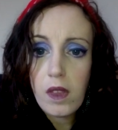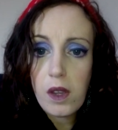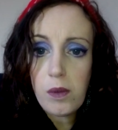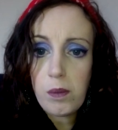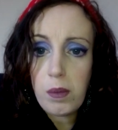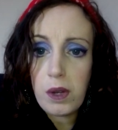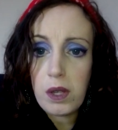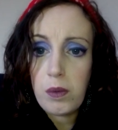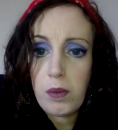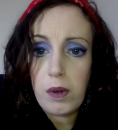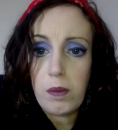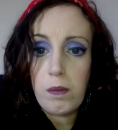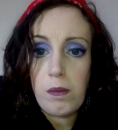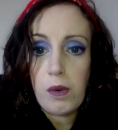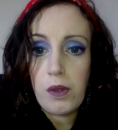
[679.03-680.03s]
But you
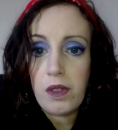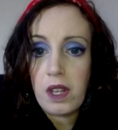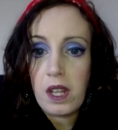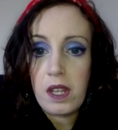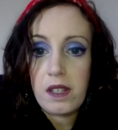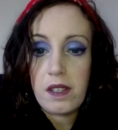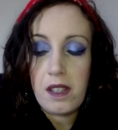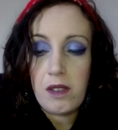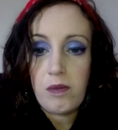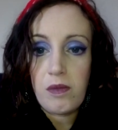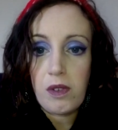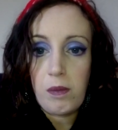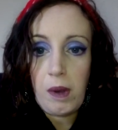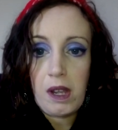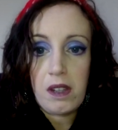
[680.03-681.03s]
will more than likely see them
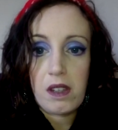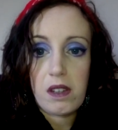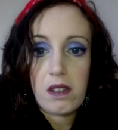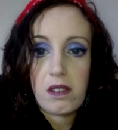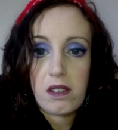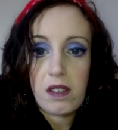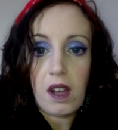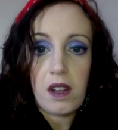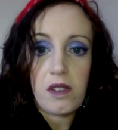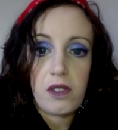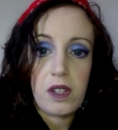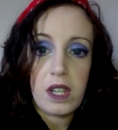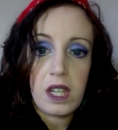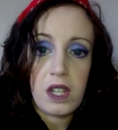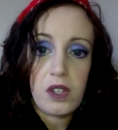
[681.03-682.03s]
from like side of
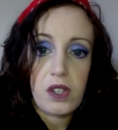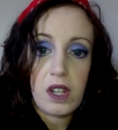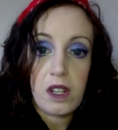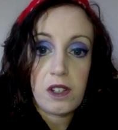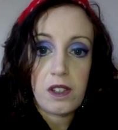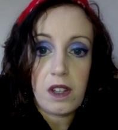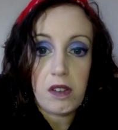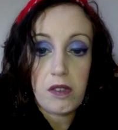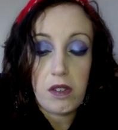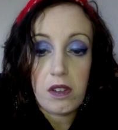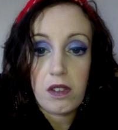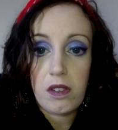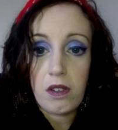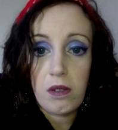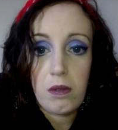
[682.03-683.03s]
stage, etc.
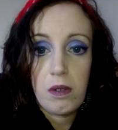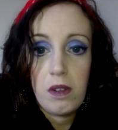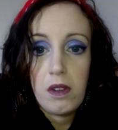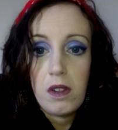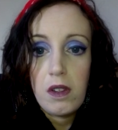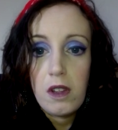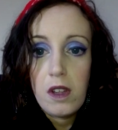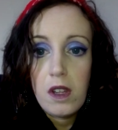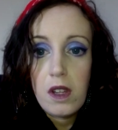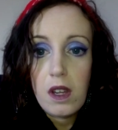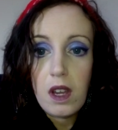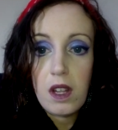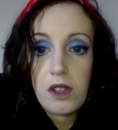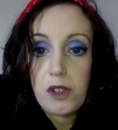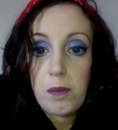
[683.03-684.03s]
So,
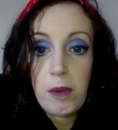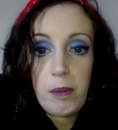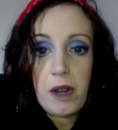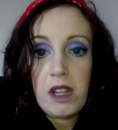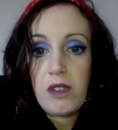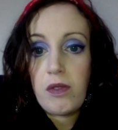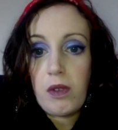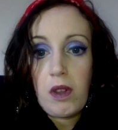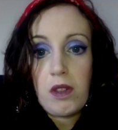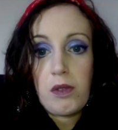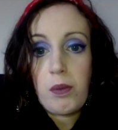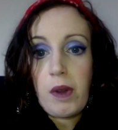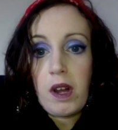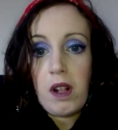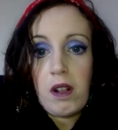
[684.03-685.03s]
and just be mindful as
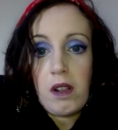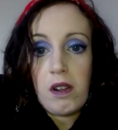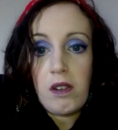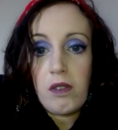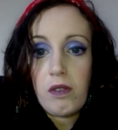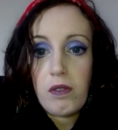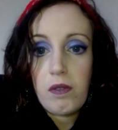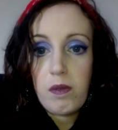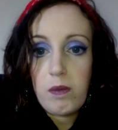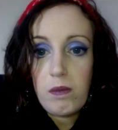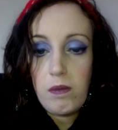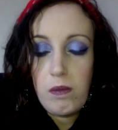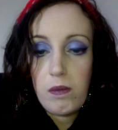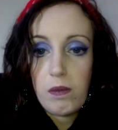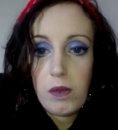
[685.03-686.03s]
well of
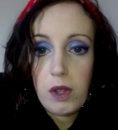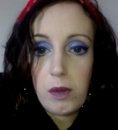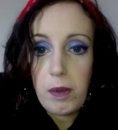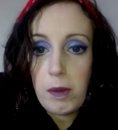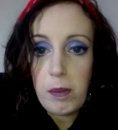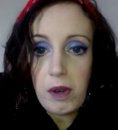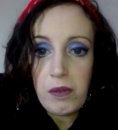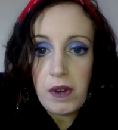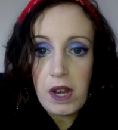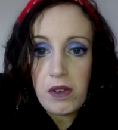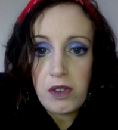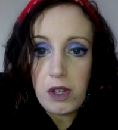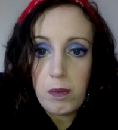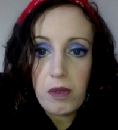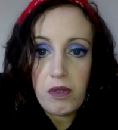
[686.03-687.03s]
other people
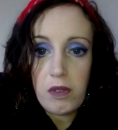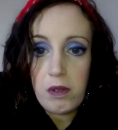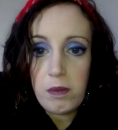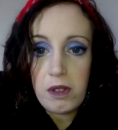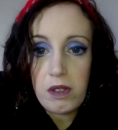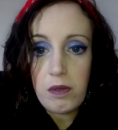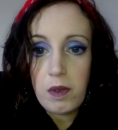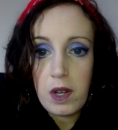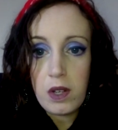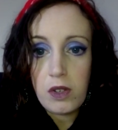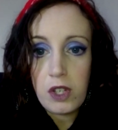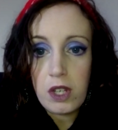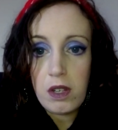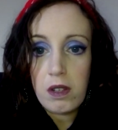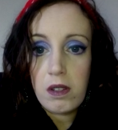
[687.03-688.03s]
around you, performers around
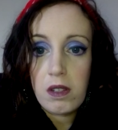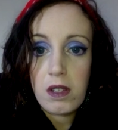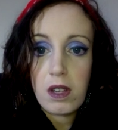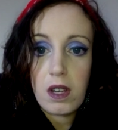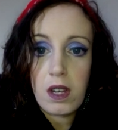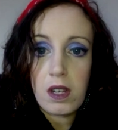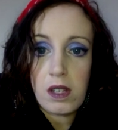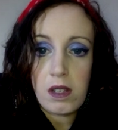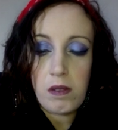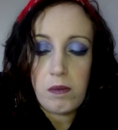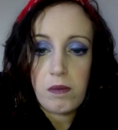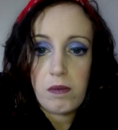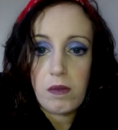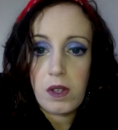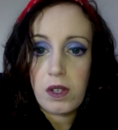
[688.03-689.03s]
you,
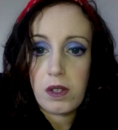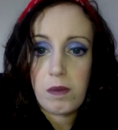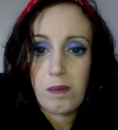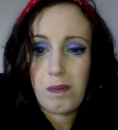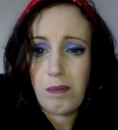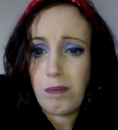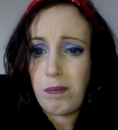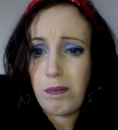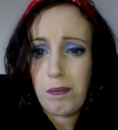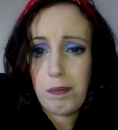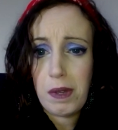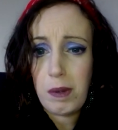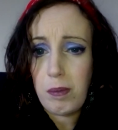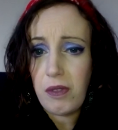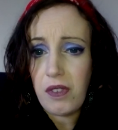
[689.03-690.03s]
and just
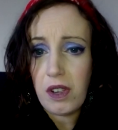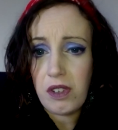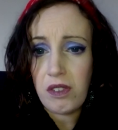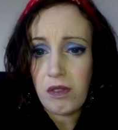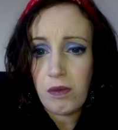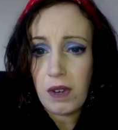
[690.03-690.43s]
be professional.